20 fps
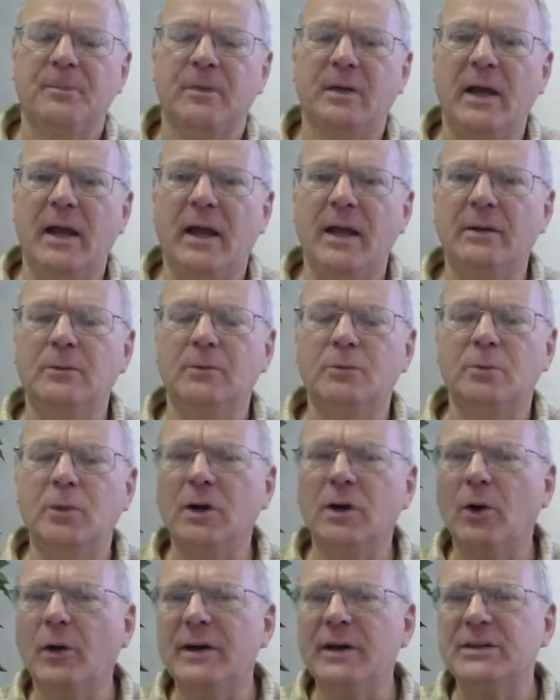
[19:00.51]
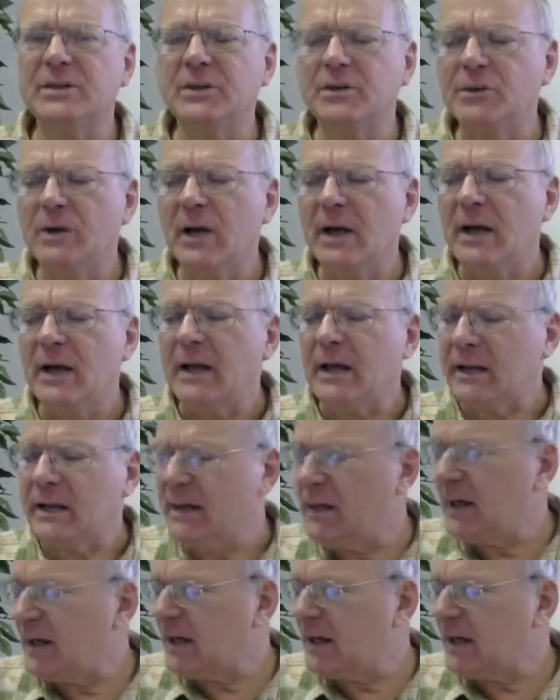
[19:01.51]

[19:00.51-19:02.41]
And we're going to get